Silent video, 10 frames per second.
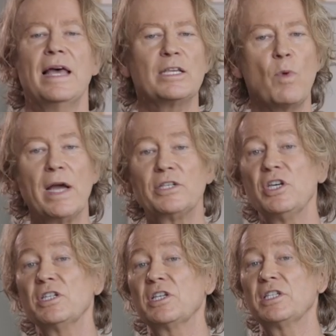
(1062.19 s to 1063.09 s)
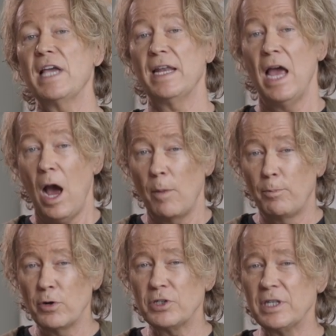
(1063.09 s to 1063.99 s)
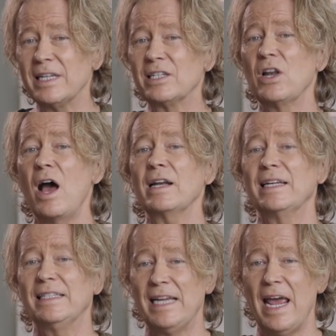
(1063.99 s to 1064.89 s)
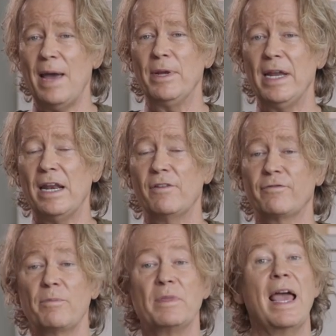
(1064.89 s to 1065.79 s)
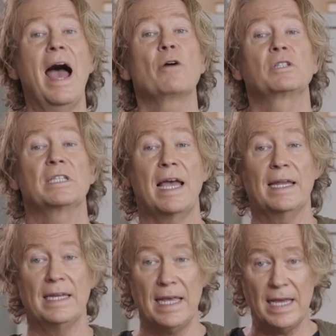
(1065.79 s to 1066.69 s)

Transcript: That's why Jesus said a person is not contaminated from the outside